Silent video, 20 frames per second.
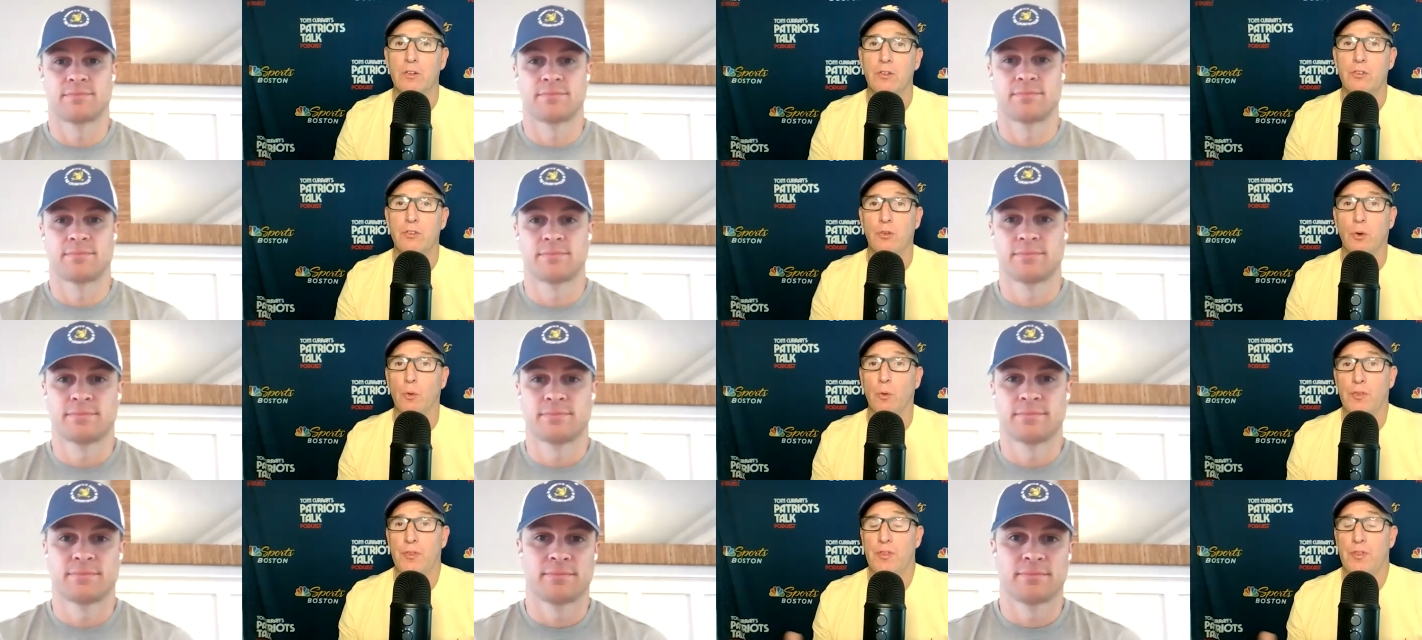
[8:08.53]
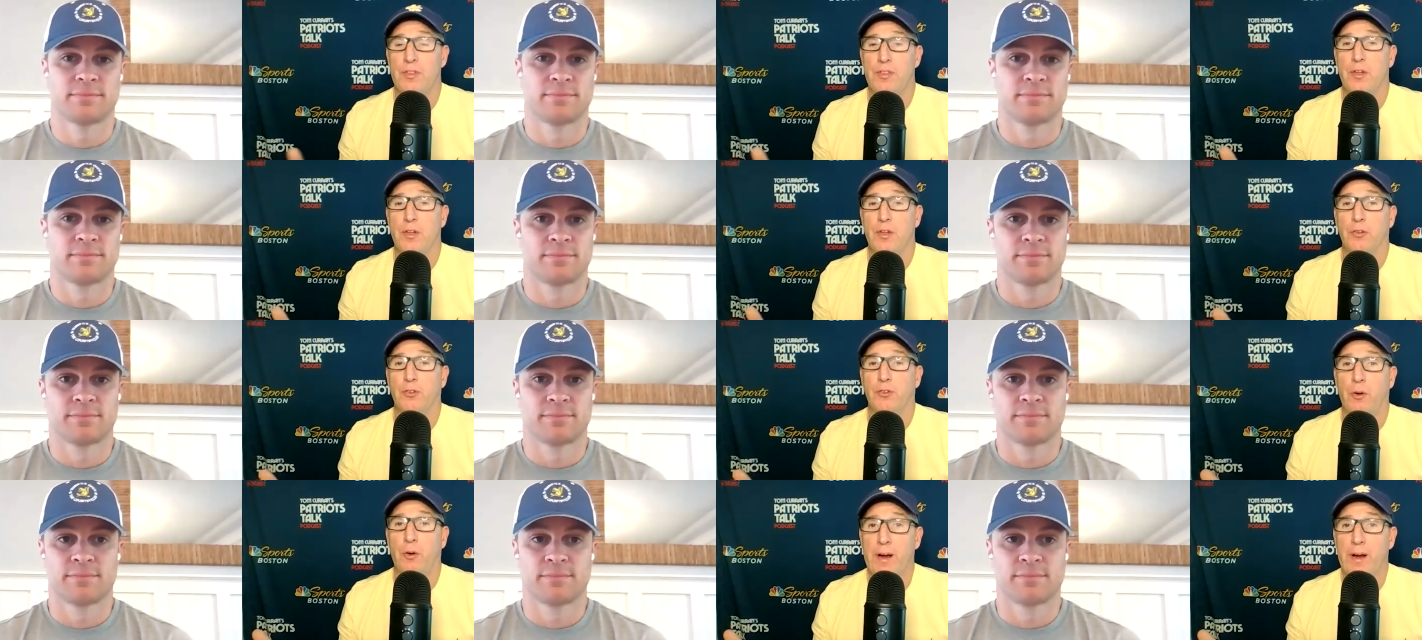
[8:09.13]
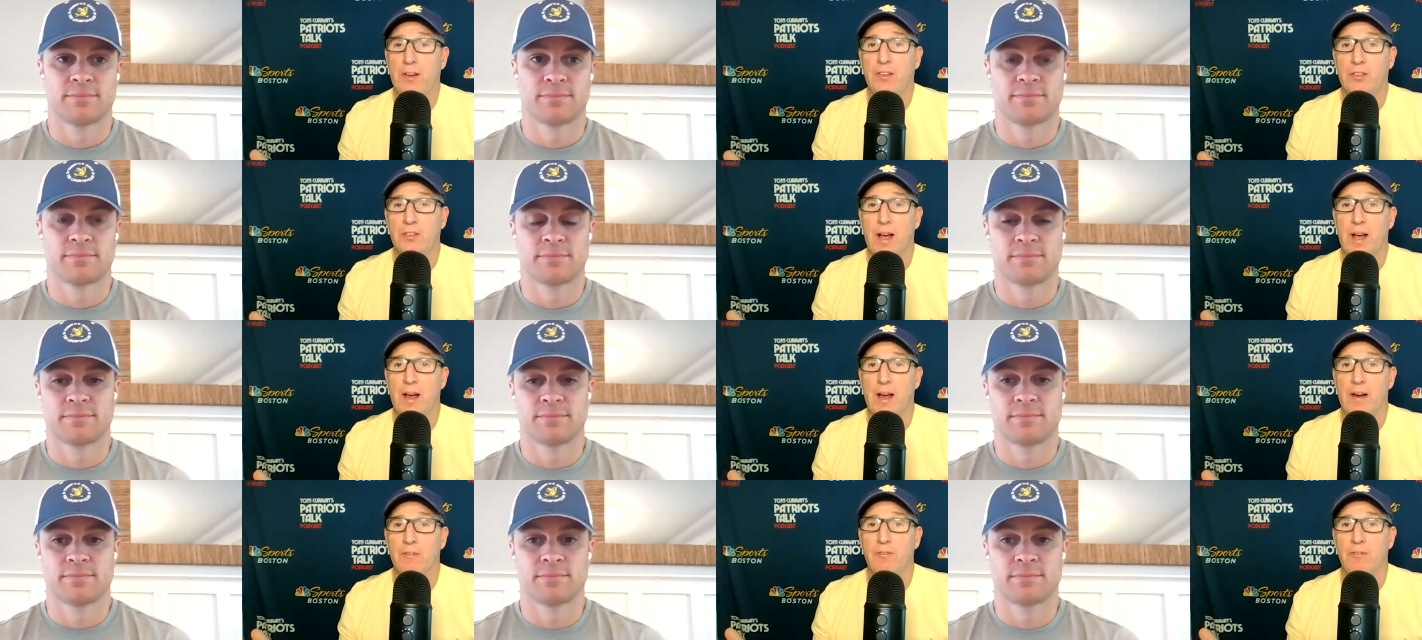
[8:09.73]
Speaker 1: So they'll trace
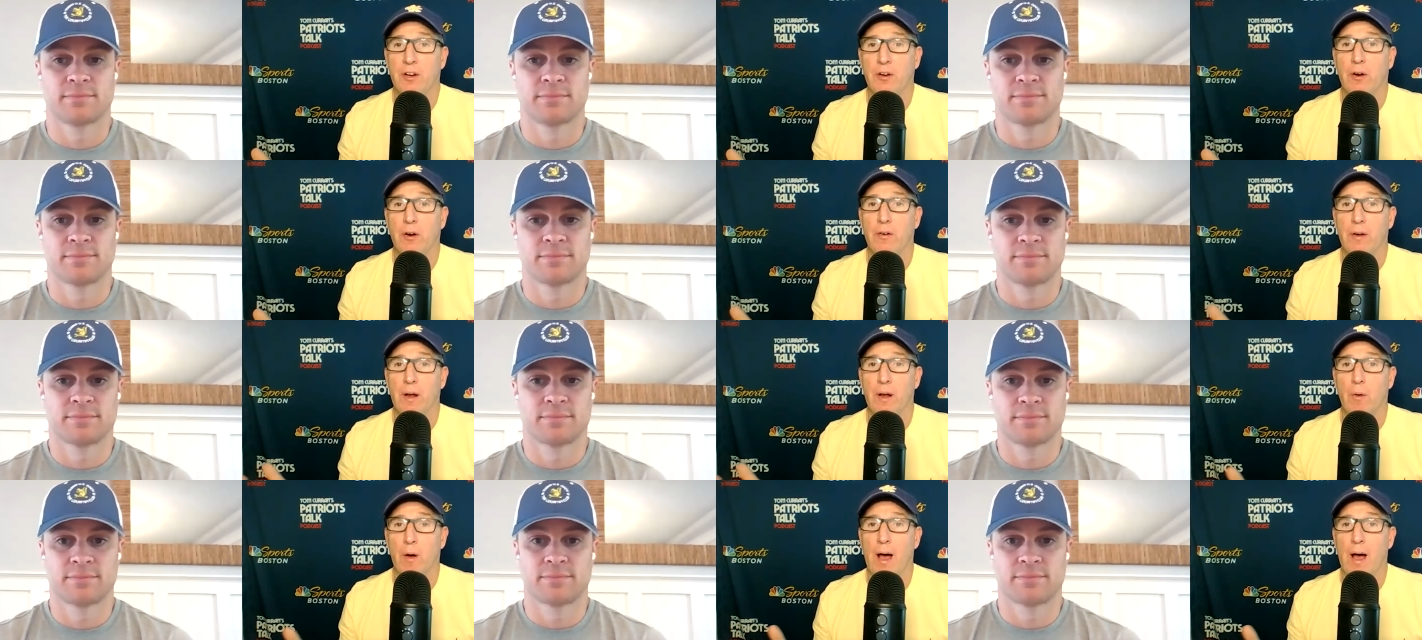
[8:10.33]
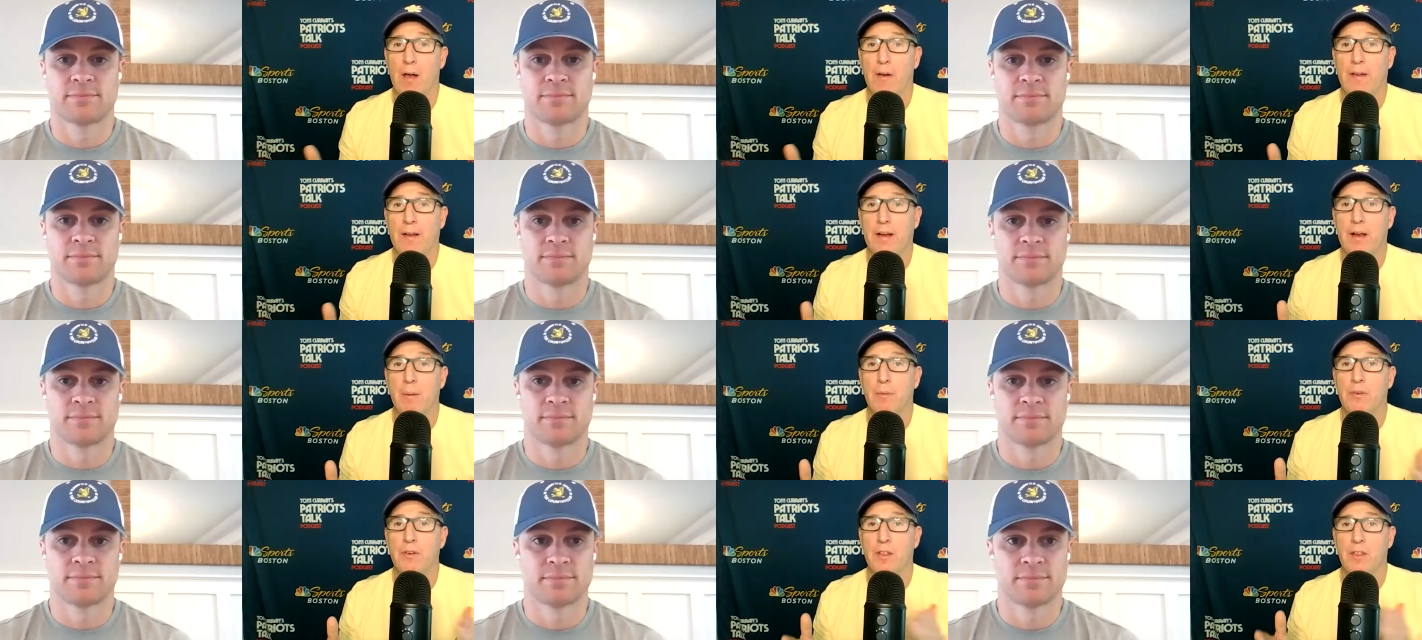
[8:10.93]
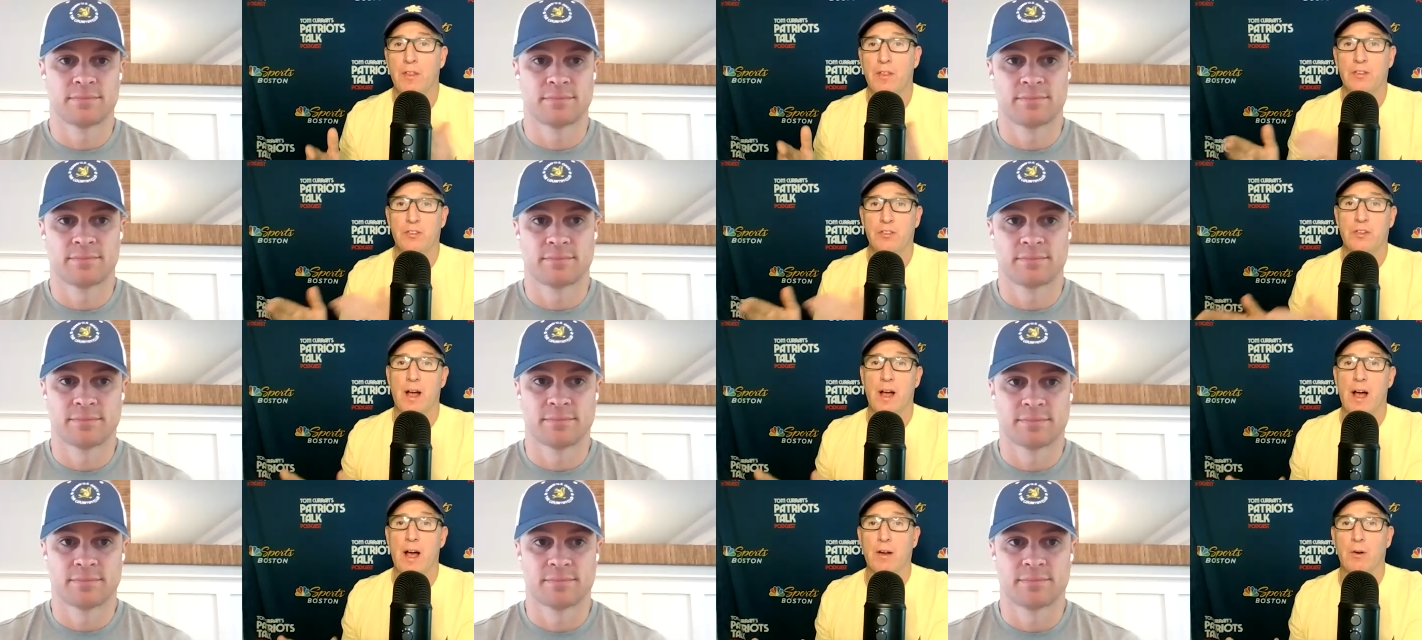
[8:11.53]
that and figure out, well, how do they come to this
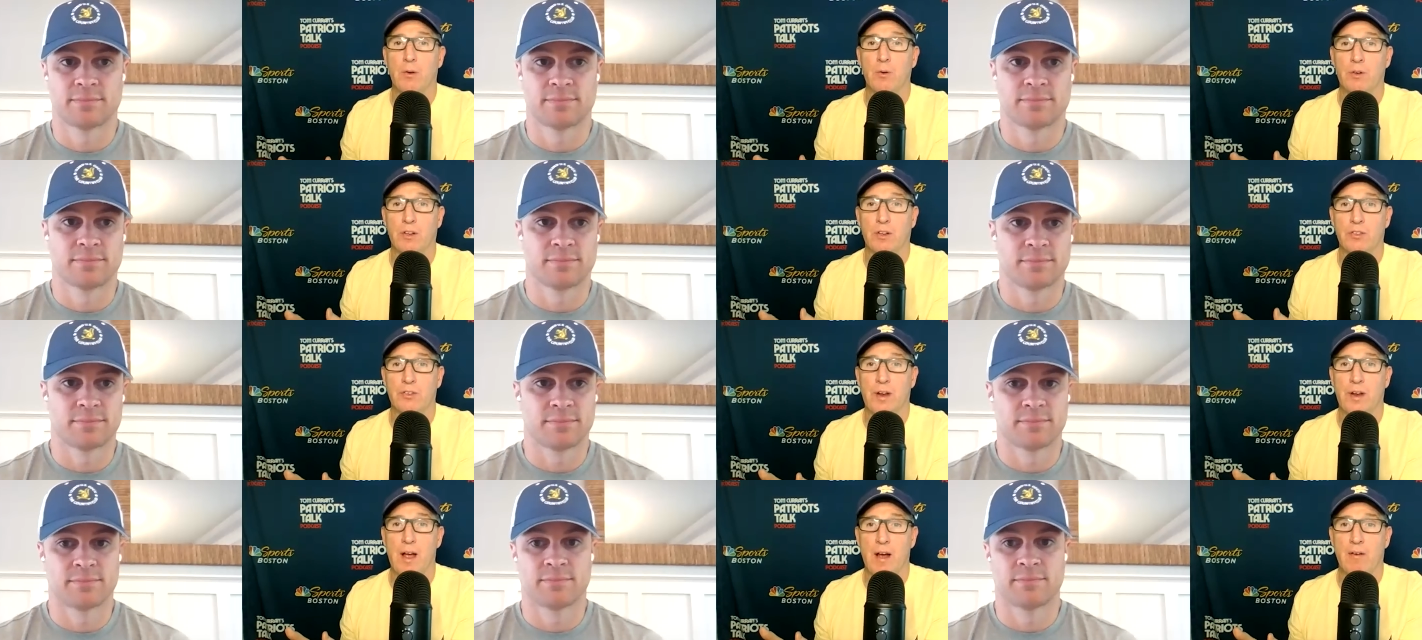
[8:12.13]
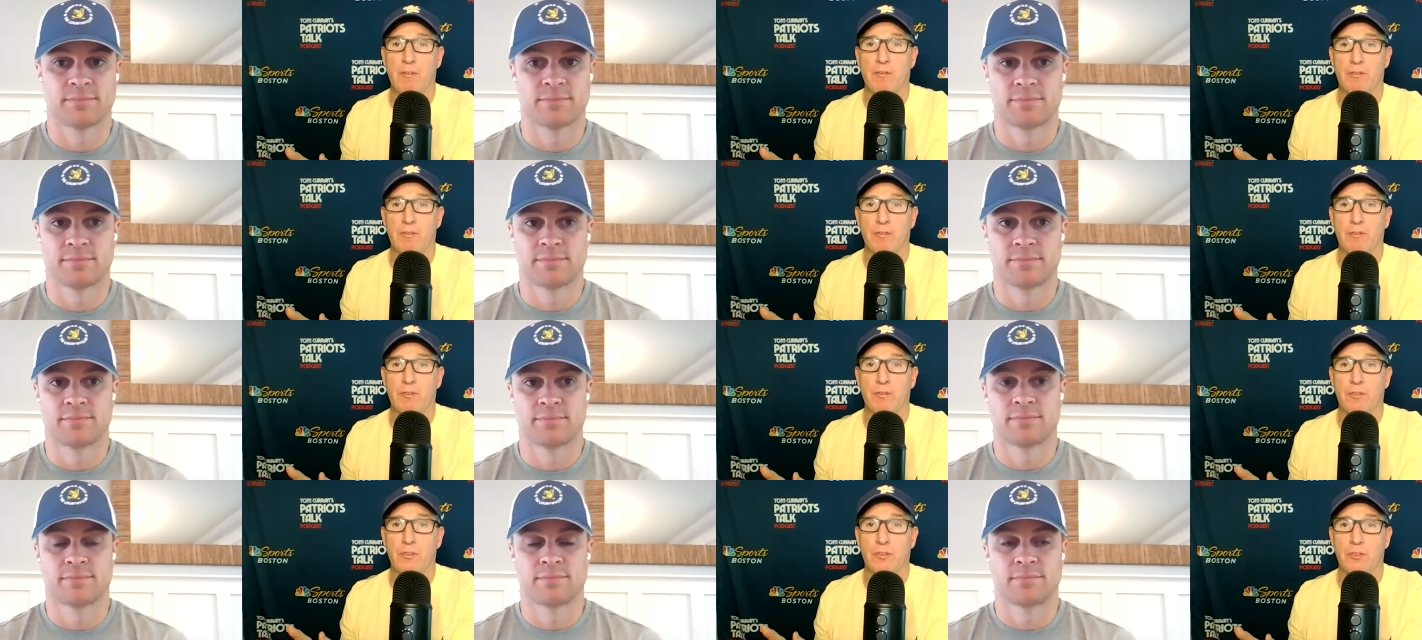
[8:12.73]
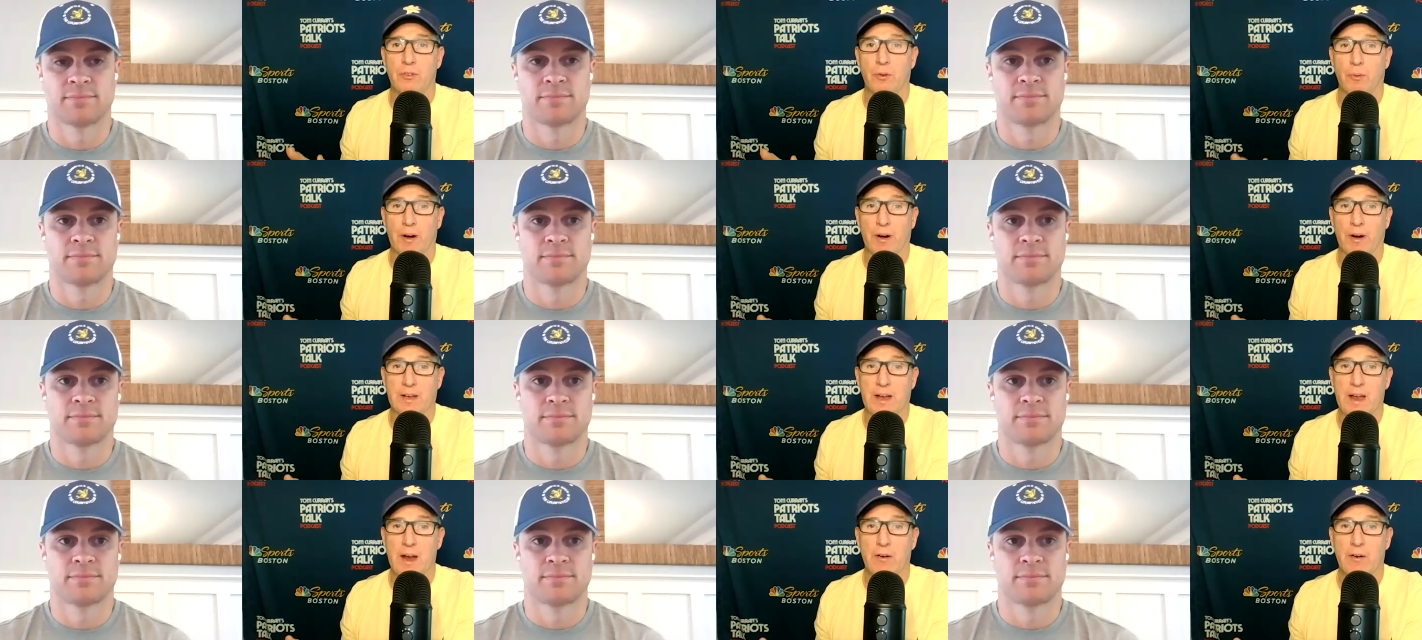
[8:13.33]
guy who doesn't have the right
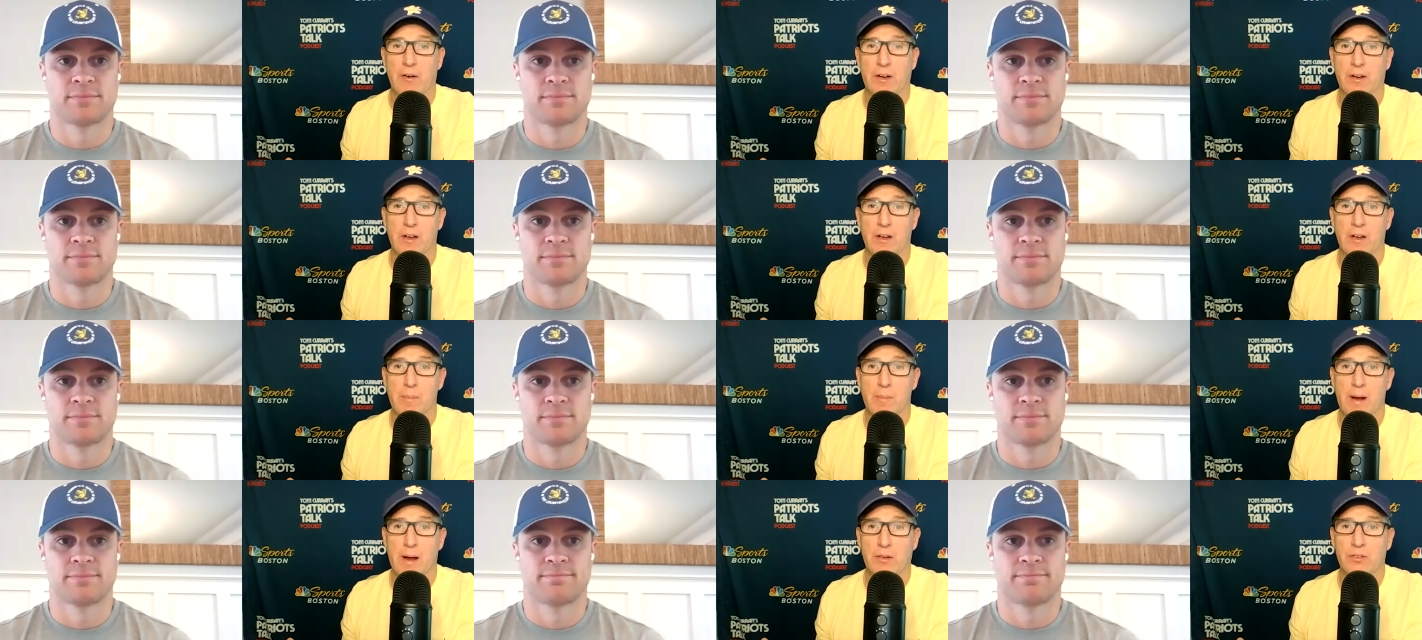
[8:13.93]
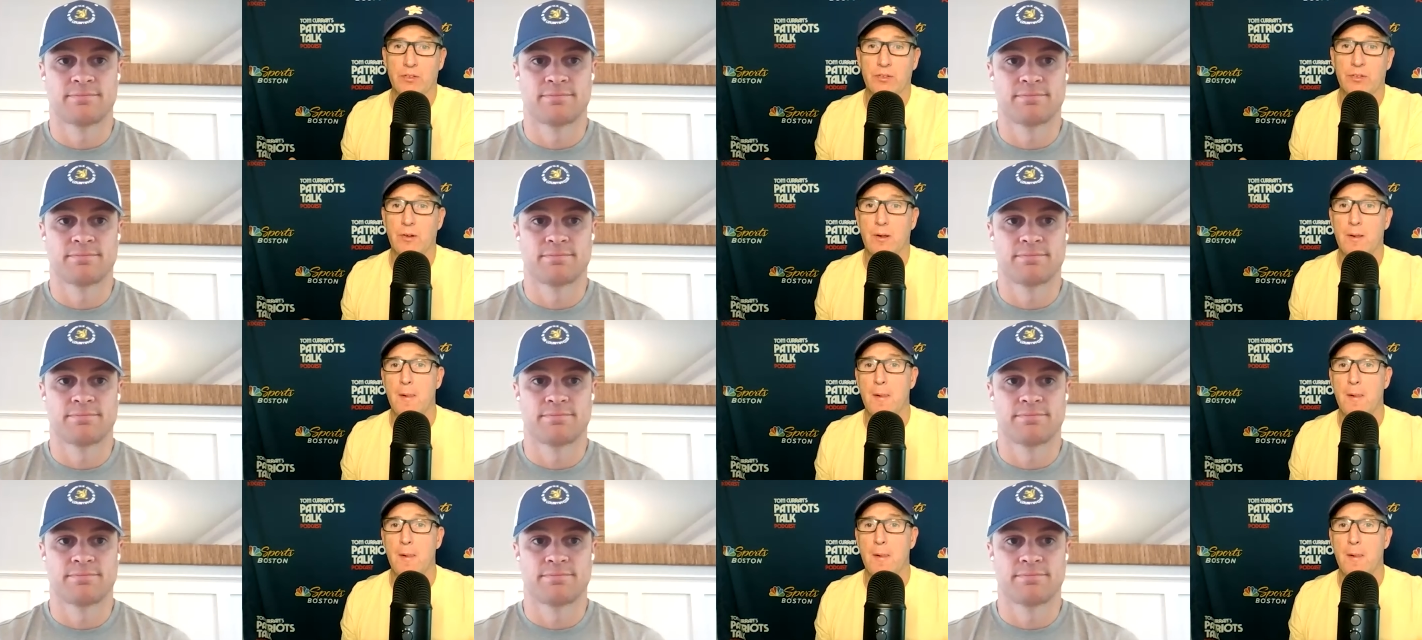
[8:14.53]
to carry a gun in mass?